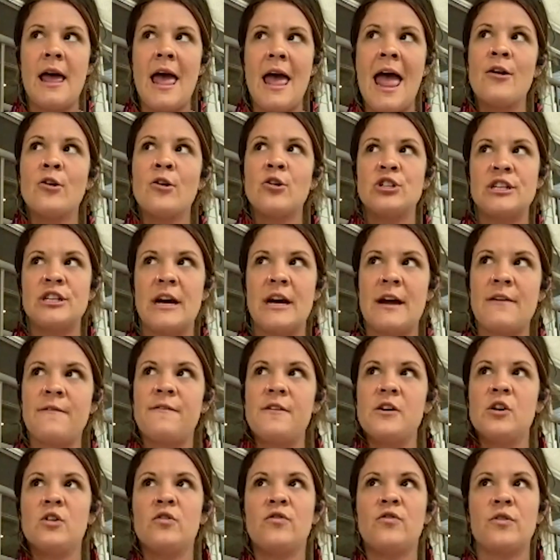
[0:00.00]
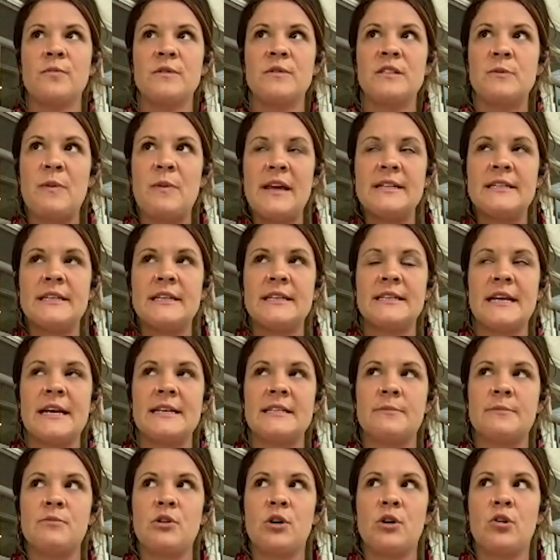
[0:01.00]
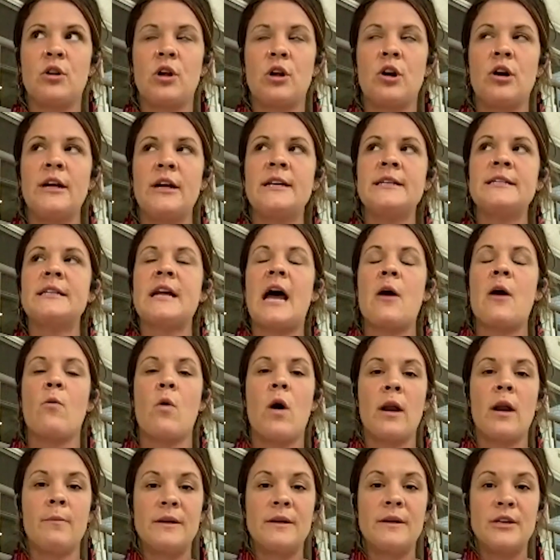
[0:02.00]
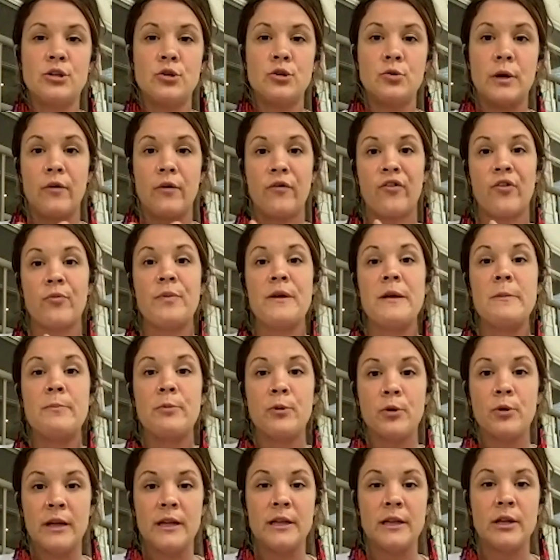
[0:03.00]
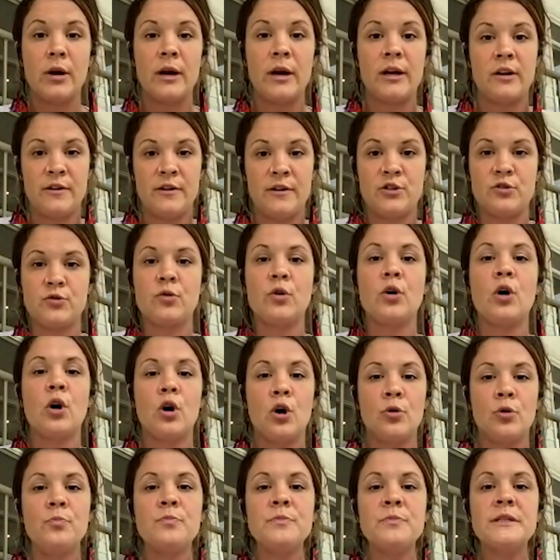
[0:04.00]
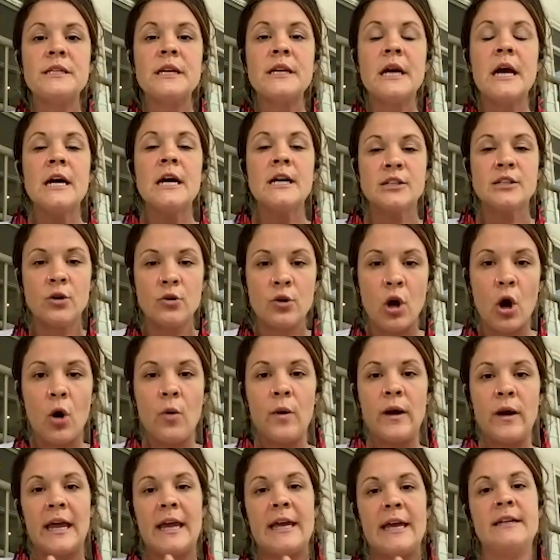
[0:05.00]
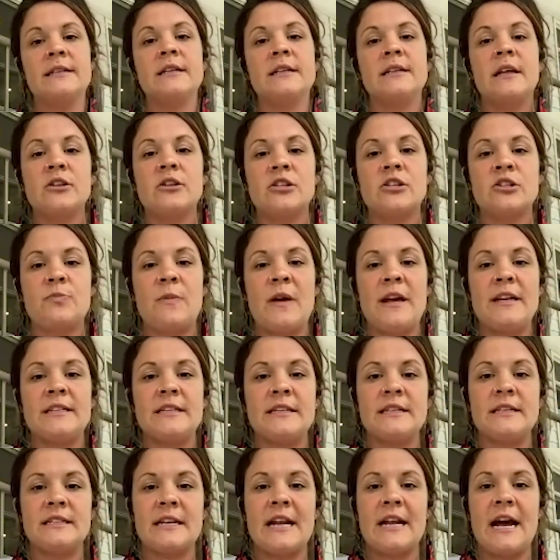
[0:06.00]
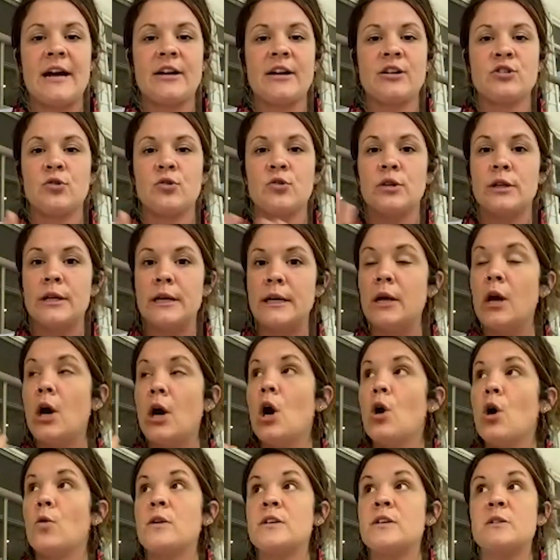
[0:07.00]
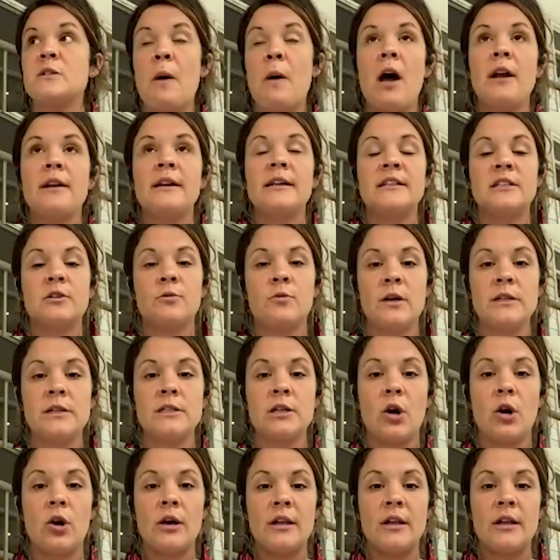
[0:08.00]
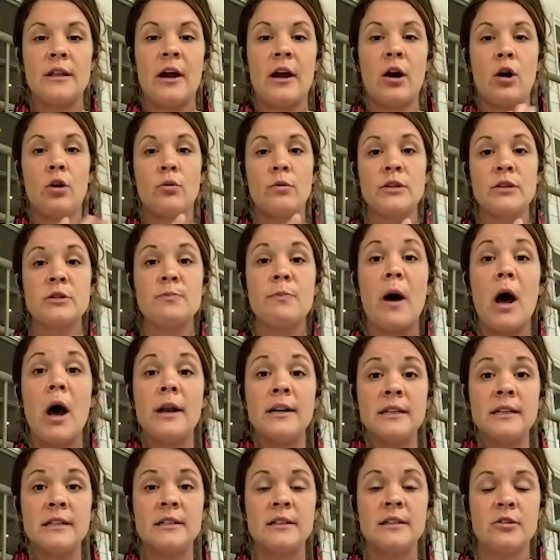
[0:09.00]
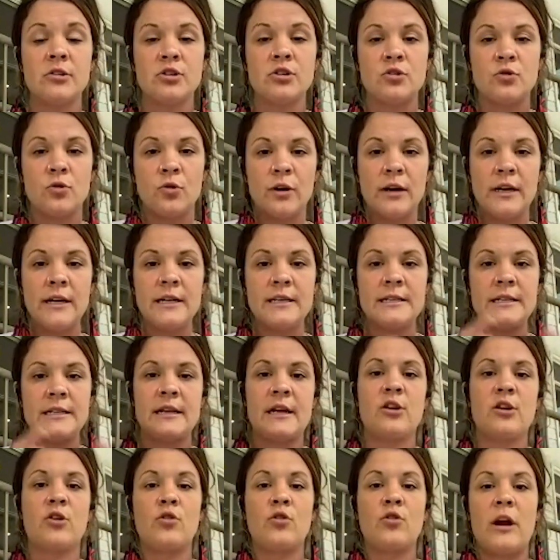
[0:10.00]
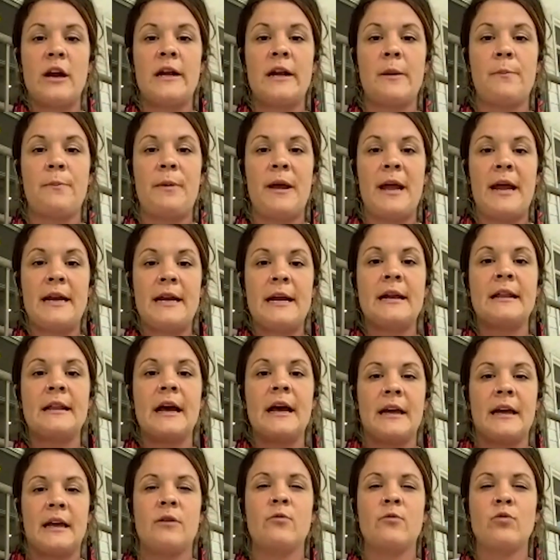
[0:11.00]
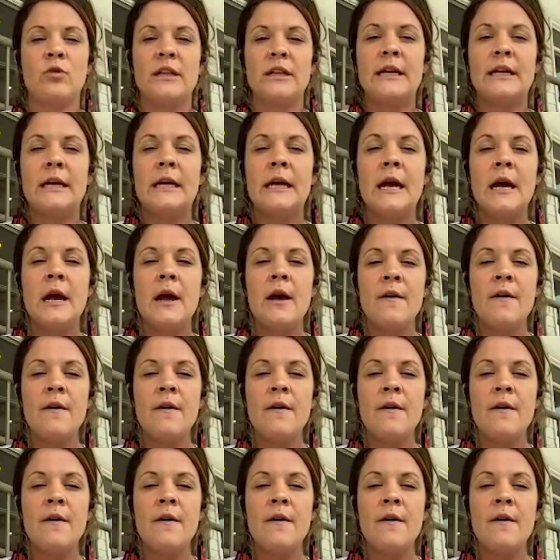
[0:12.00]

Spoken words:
energy I feel from spaces as a mural artist, I want to be doing for people in their individual homes. So going into their spaces and actually responding to what's already there, or responding to their stories, and then creating a painting that can really